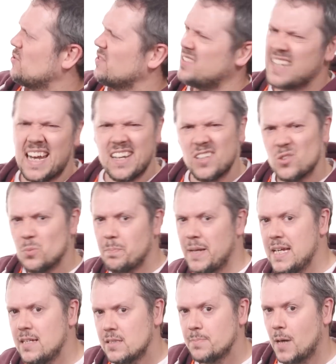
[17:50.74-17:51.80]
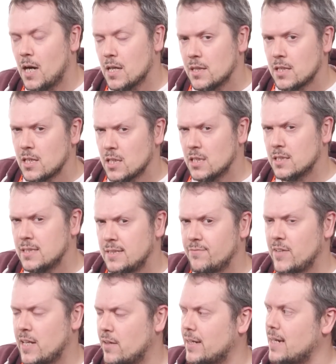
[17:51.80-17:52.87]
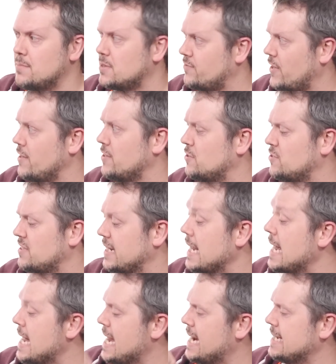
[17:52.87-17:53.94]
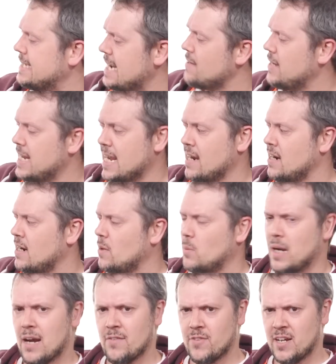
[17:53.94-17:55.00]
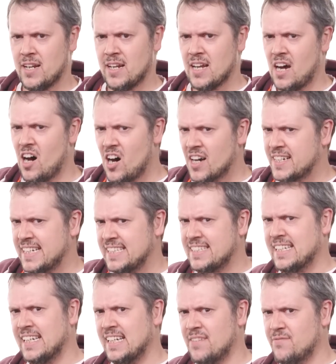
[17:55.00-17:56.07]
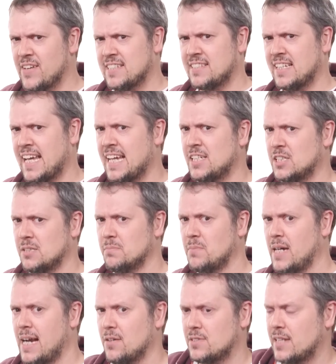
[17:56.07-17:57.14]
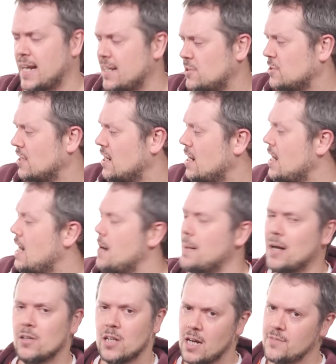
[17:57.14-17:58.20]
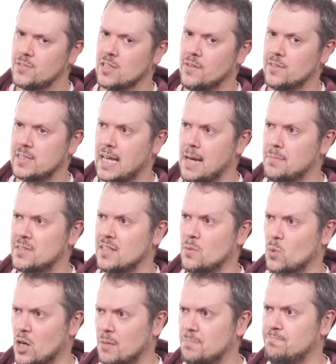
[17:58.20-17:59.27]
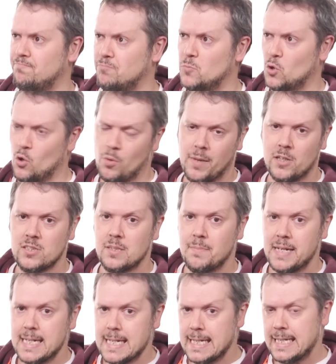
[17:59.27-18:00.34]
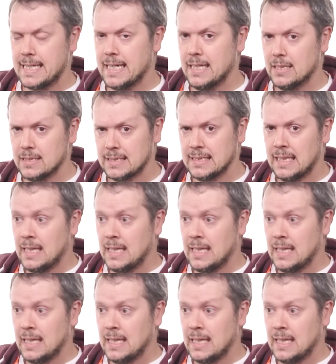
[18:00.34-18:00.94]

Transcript: sort of technical peeks behind the curtain in video games, very interesting. And down here we have a hard-hitting investigation by Outside Extra about live service games that were almost immediately killed.